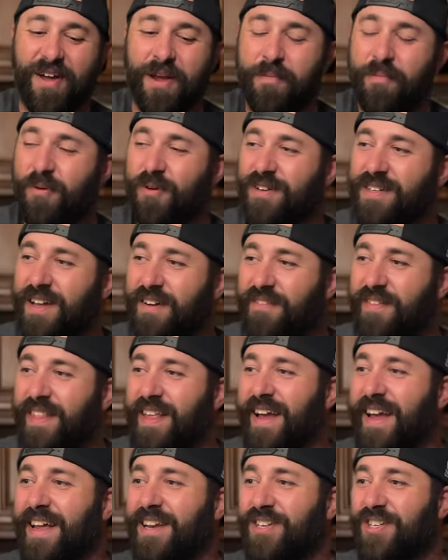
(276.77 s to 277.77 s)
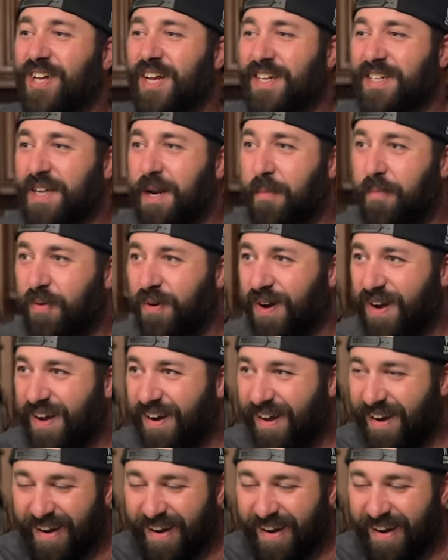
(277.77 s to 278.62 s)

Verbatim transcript: He pours everything in, shakes okay. it up real good.